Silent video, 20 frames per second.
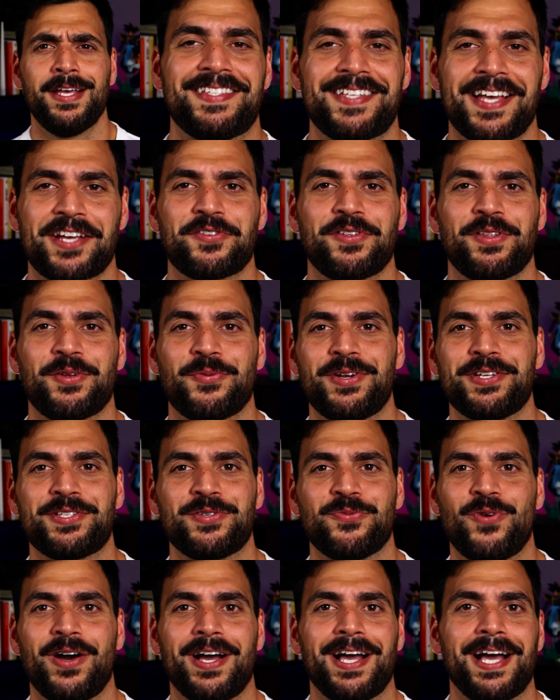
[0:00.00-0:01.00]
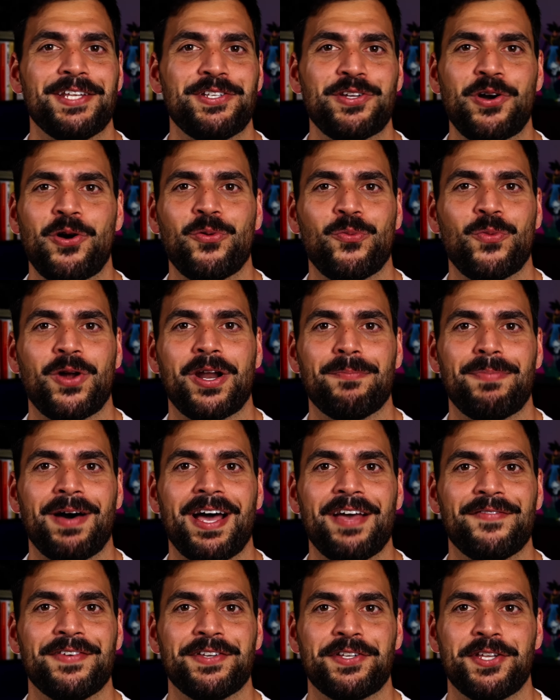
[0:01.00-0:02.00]
It's actually the reason why I don't want to
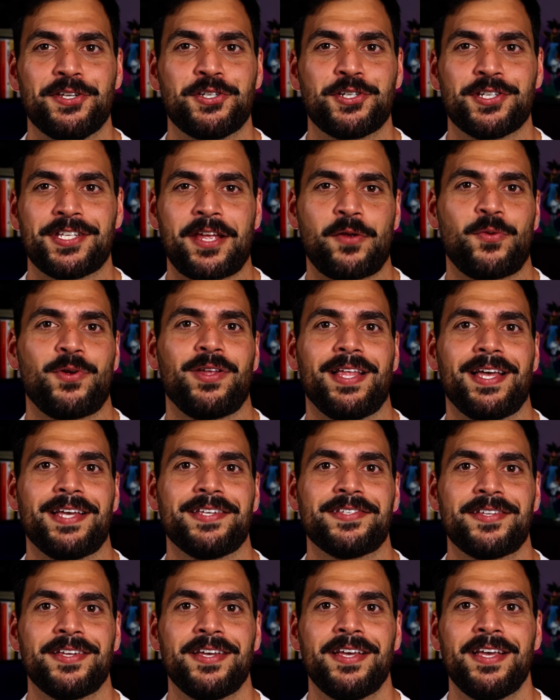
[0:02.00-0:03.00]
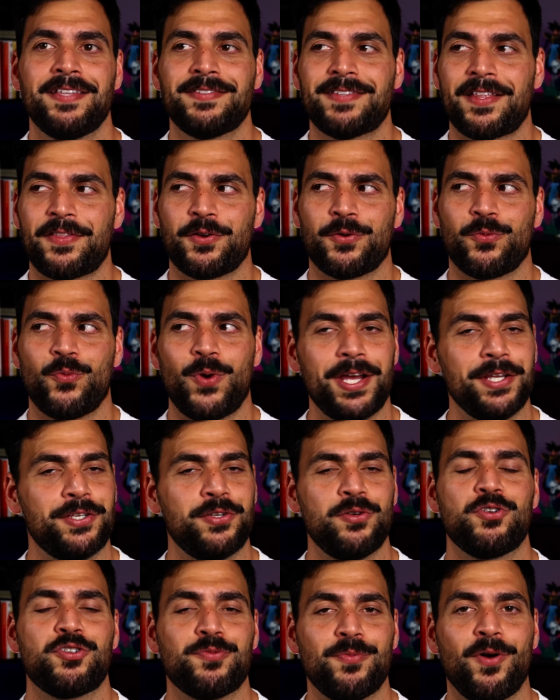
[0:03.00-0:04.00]
buy vintage, because I realized that they're way
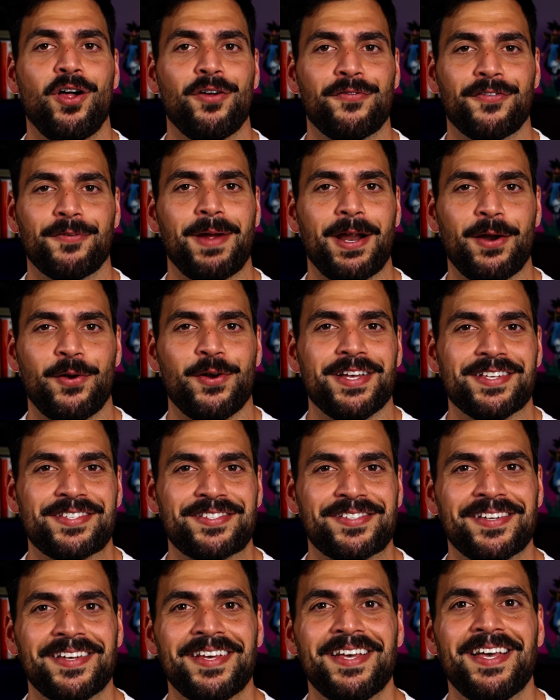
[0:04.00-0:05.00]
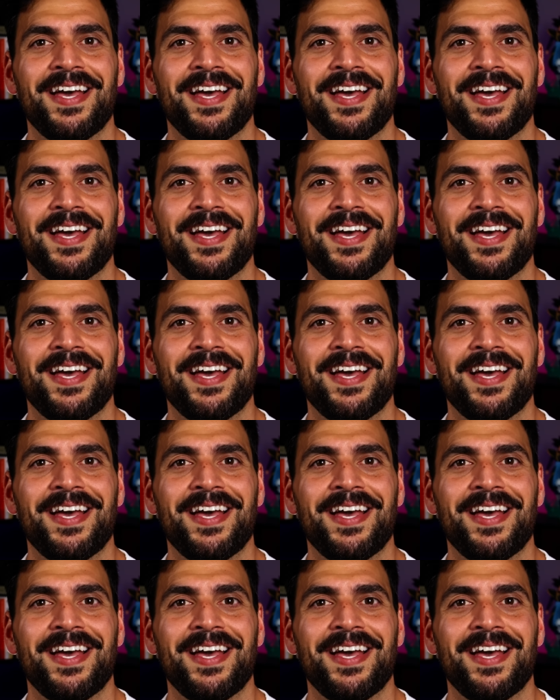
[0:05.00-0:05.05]
too small for my wrist.